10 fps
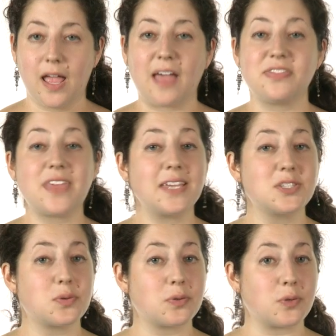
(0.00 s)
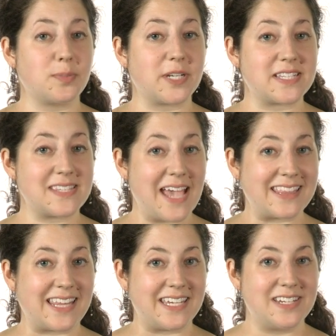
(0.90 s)
And thanks to an orbiting
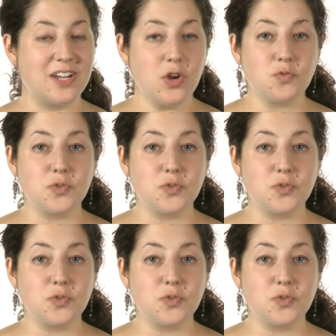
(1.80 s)
satellite,